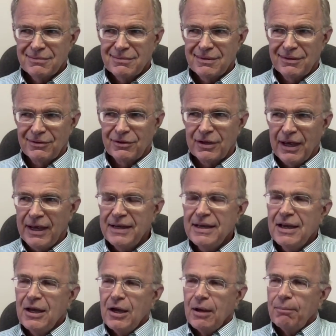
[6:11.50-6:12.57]
okay?
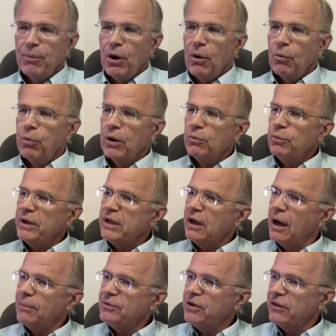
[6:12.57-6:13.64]
But when we
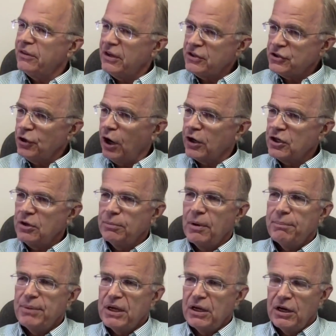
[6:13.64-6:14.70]
come to this
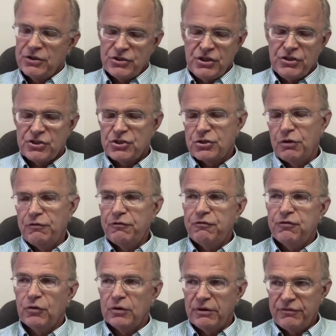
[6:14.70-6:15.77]
argument, because it's so
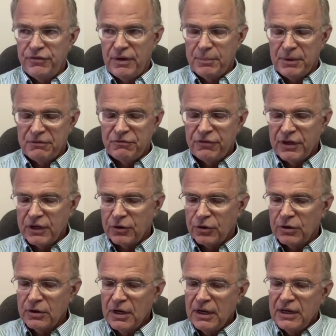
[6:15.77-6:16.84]
full of vim and
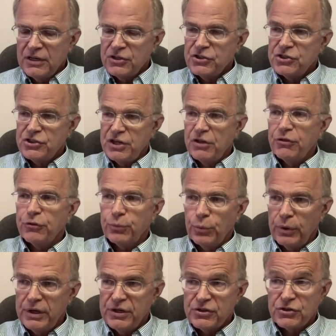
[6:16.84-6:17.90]
vigor,
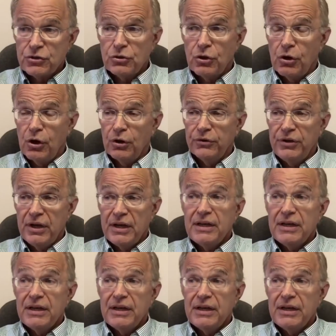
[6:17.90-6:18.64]
Synthroid is called